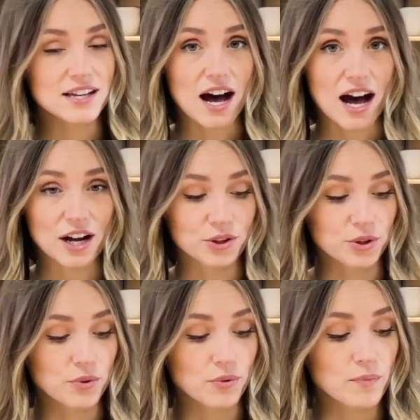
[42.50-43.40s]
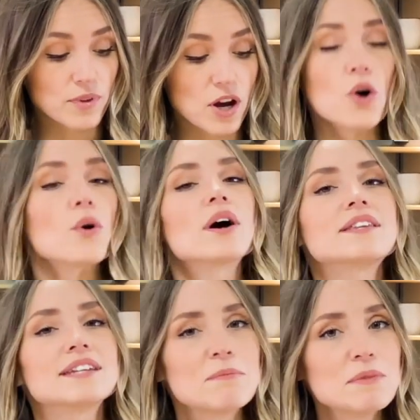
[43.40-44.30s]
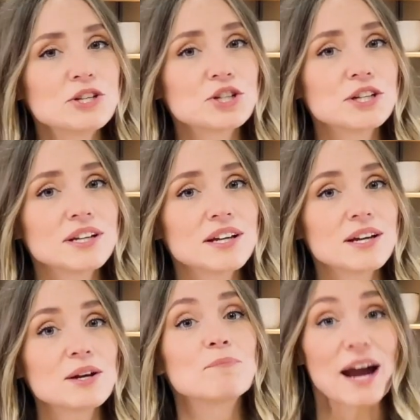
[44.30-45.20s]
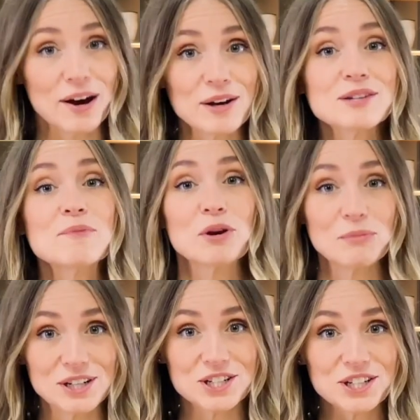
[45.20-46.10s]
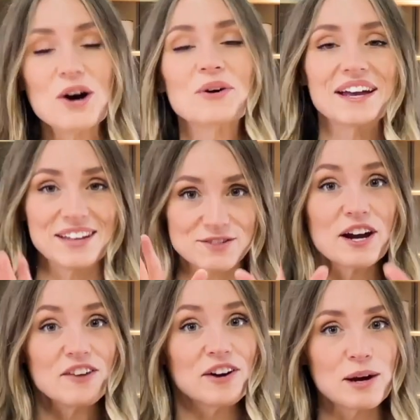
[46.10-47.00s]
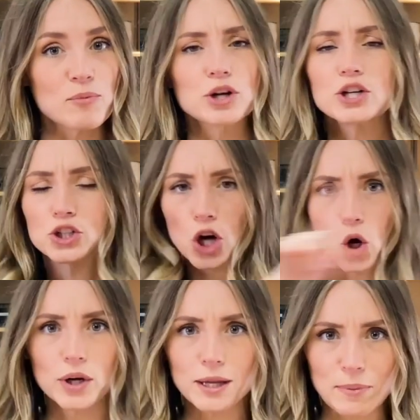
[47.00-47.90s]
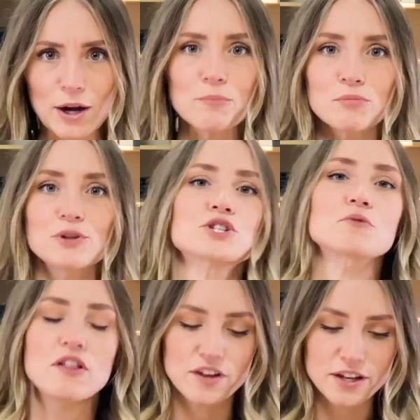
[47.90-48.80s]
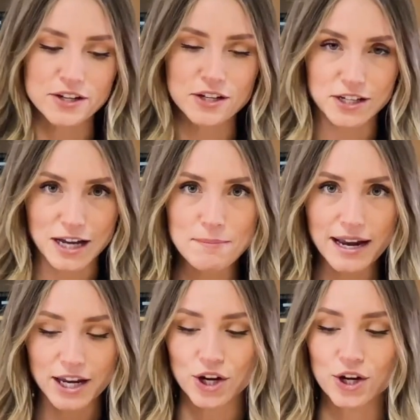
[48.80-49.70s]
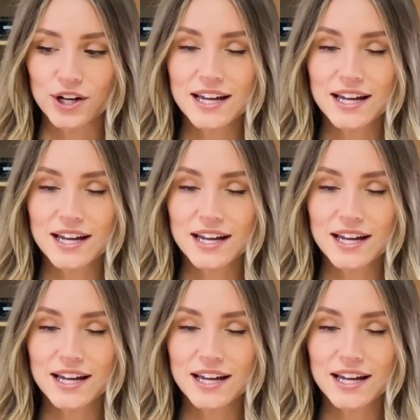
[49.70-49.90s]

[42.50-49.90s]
hot glue. Oh, did I mention parent permission? Okay, that's very, very important. Go get parent permission and then come back here